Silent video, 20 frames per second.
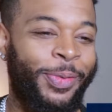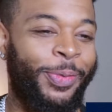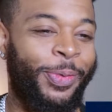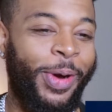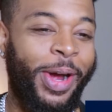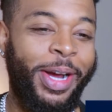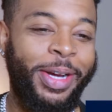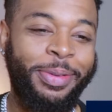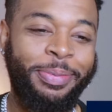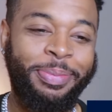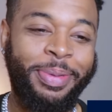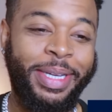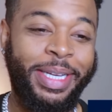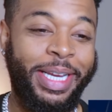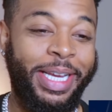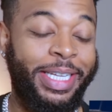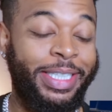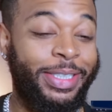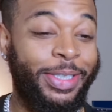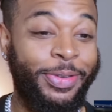
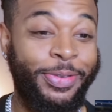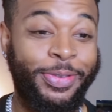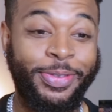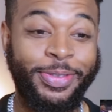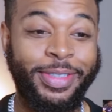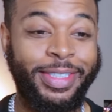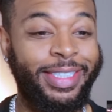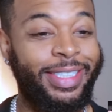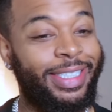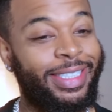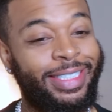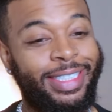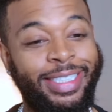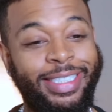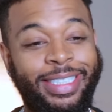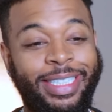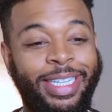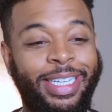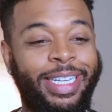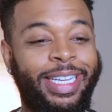Rugby is a... This
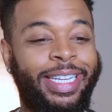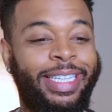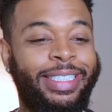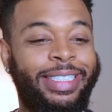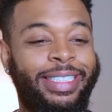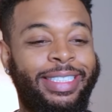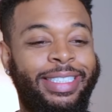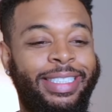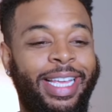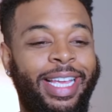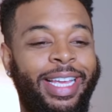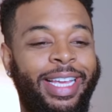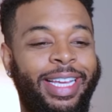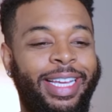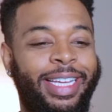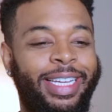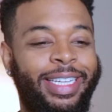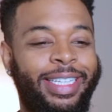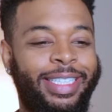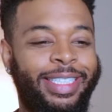shit is
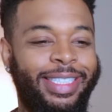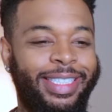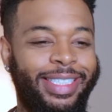insane.